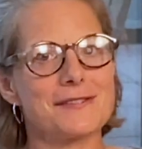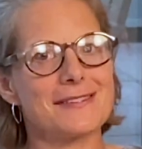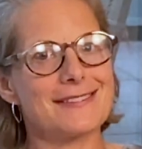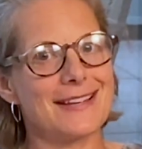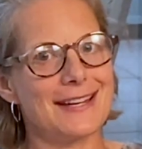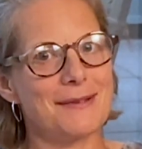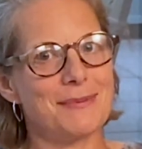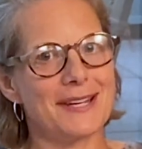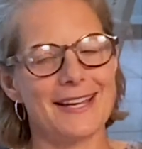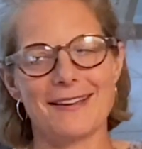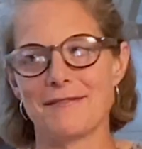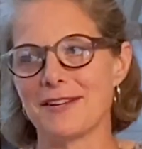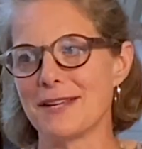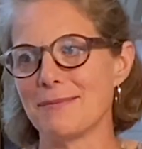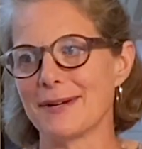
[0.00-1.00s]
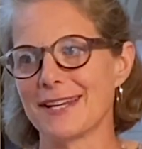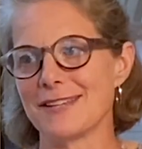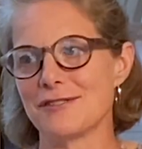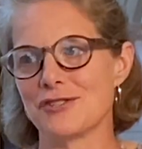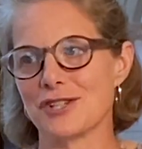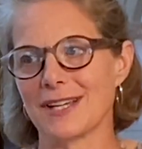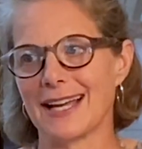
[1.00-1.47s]
does anybody have anybody in
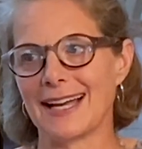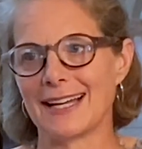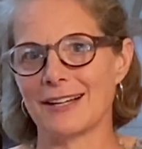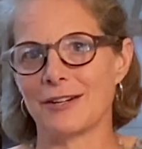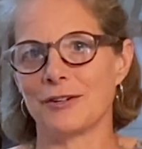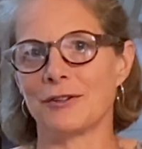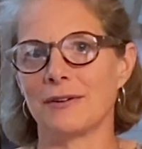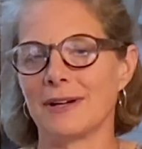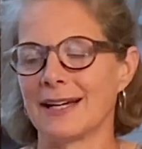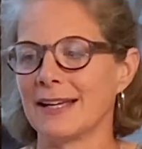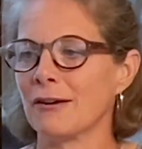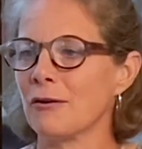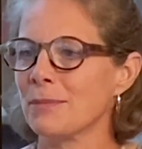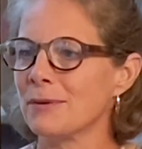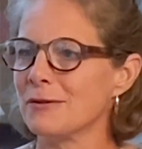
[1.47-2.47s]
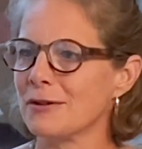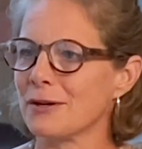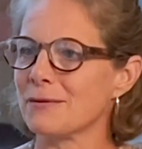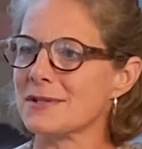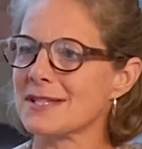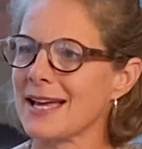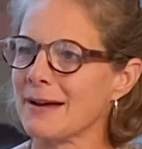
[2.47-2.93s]
Chicago? I hope you know
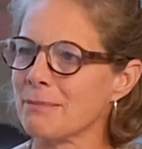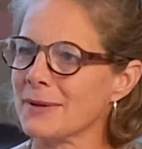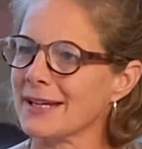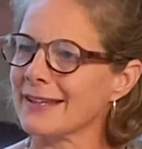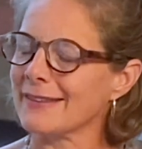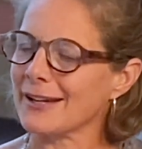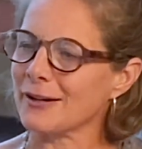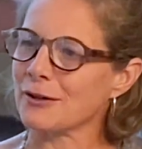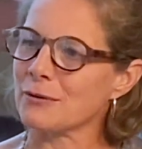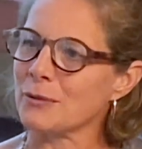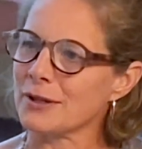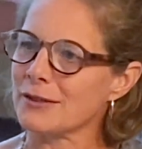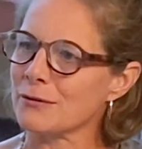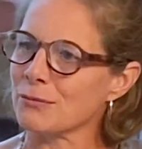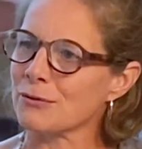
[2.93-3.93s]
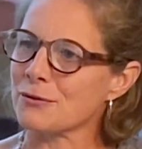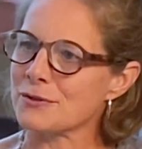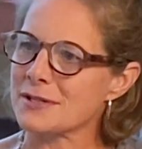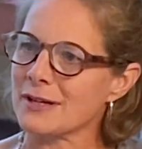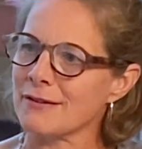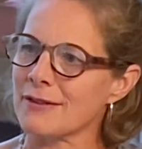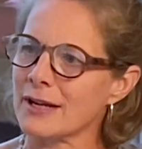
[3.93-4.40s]
yeah. what's happening there and what the
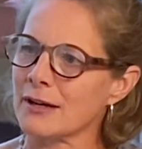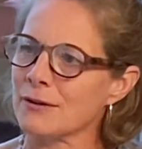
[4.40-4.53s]
rules are there.